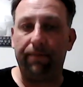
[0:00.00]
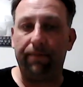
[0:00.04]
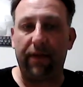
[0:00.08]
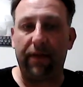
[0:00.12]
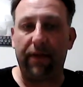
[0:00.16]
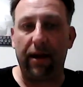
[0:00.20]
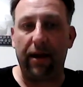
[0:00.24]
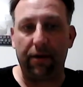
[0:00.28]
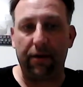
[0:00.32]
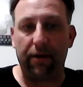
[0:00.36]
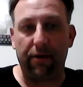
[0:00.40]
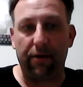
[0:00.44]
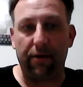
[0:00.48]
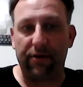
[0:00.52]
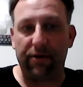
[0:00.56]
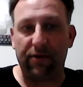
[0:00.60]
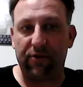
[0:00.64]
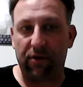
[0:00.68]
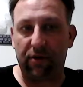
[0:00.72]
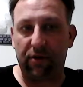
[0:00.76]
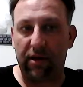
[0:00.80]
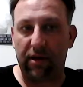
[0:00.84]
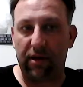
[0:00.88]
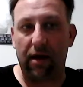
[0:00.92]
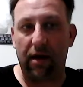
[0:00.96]
anyways,
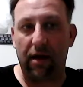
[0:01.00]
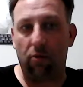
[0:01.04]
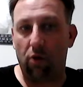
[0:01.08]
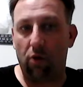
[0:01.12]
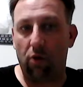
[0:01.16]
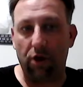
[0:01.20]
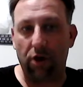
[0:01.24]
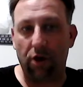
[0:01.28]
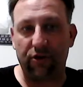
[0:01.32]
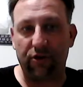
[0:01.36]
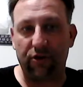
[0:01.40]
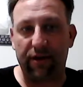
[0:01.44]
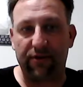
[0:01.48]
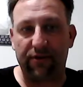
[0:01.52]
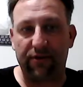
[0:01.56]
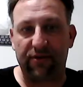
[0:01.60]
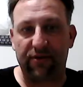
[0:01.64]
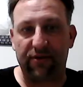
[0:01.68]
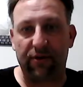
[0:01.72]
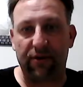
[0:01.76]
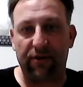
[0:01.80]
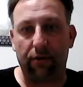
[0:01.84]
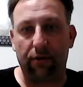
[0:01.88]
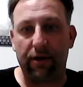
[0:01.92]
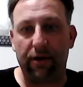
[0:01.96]
yeah, watch that
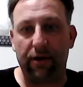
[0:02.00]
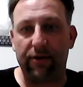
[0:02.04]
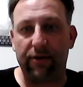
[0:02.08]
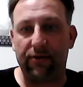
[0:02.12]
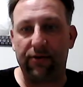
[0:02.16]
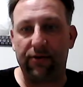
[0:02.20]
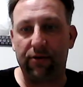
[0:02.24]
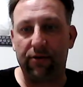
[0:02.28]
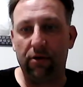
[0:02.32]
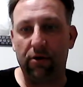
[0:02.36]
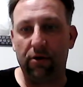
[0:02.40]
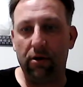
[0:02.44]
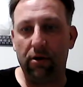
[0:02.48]
series,